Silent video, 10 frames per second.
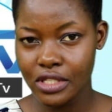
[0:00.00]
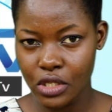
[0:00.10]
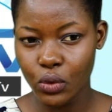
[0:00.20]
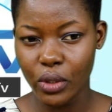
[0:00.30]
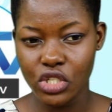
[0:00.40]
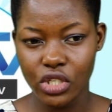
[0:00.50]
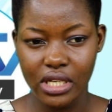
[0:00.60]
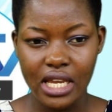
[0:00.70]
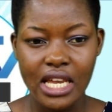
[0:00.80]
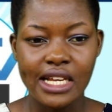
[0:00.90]
the
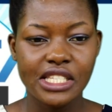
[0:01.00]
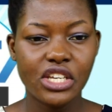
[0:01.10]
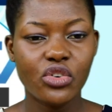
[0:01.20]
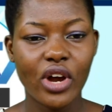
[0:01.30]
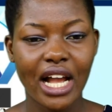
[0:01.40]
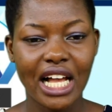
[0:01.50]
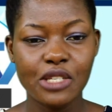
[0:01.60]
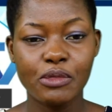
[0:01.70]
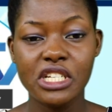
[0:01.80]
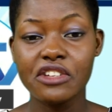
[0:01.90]
situation. Tigray
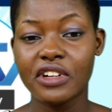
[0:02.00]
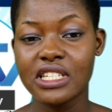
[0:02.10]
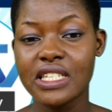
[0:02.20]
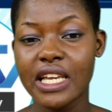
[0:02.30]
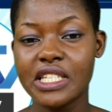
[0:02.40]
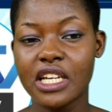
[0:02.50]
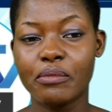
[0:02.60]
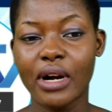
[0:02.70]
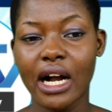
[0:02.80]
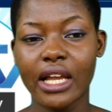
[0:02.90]
has been
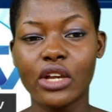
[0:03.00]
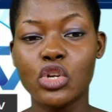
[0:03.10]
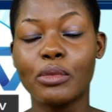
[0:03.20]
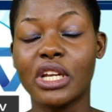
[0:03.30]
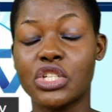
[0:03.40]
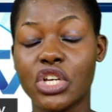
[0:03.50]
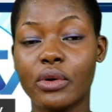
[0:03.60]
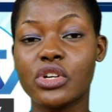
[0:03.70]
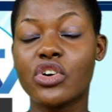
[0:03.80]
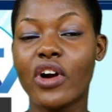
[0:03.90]
devastated by a
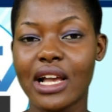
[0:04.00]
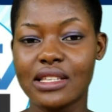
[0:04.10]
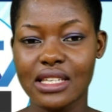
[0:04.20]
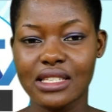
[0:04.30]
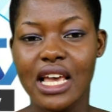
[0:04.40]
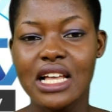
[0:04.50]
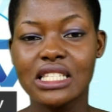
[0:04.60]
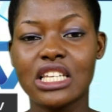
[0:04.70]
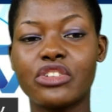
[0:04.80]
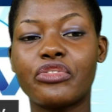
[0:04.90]
humanitarian crisis
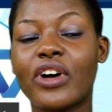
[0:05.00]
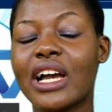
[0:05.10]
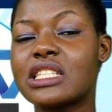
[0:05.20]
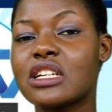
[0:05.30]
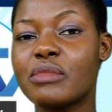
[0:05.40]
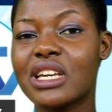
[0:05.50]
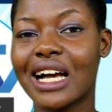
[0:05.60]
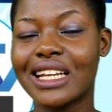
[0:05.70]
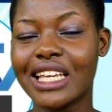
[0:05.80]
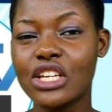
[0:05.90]
since fighting
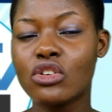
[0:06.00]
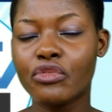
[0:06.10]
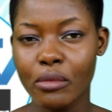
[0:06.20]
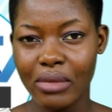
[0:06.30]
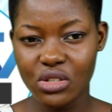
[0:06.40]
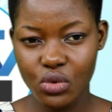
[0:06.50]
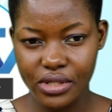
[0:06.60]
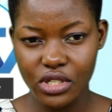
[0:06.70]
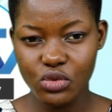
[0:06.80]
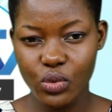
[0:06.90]
began in November
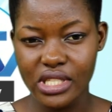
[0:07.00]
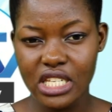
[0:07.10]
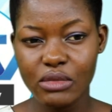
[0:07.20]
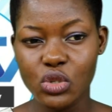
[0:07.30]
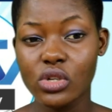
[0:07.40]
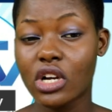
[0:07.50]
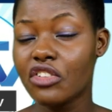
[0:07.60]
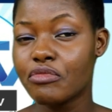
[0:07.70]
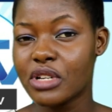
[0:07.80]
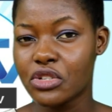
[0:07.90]
2020 between
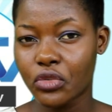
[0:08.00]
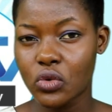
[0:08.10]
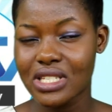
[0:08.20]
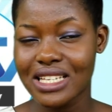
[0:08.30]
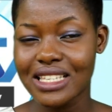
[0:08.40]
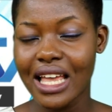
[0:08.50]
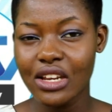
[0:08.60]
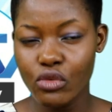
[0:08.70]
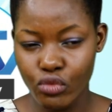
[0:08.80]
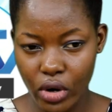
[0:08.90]
government forces
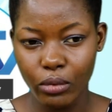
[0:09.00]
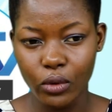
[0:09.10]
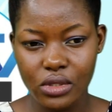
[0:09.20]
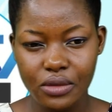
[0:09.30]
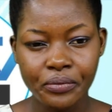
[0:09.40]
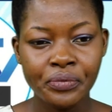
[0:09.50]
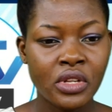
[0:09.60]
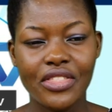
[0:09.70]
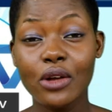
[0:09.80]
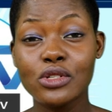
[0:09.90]
and rebels.
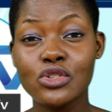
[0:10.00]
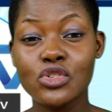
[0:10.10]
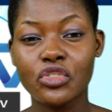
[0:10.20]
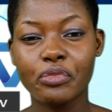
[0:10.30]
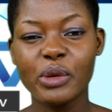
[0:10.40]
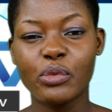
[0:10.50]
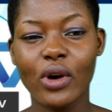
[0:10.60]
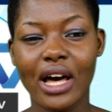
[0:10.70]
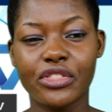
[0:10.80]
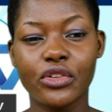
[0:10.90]
Thousands of
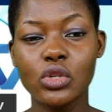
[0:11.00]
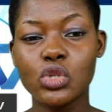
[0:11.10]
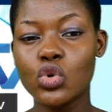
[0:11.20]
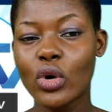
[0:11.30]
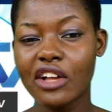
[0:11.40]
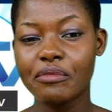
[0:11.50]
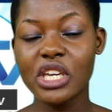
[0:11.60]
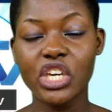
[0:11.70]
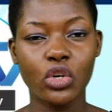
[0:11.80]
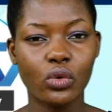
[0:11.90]
people are thought to have
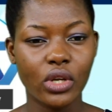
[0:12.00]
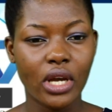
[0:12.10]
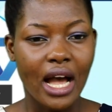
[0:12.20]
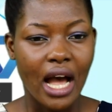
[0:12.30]
been killed